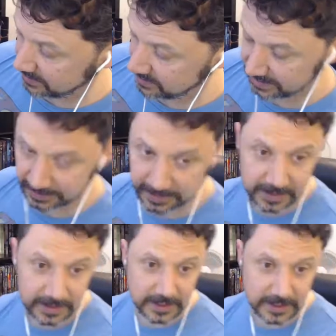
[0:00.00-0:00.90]
thing?
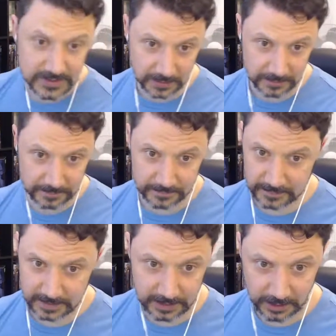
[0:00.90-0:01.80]
So
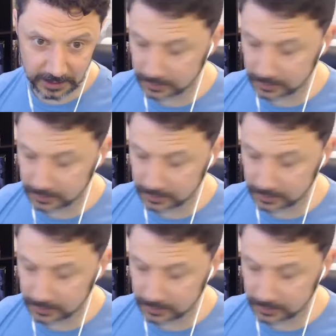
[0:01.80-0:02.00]
you know you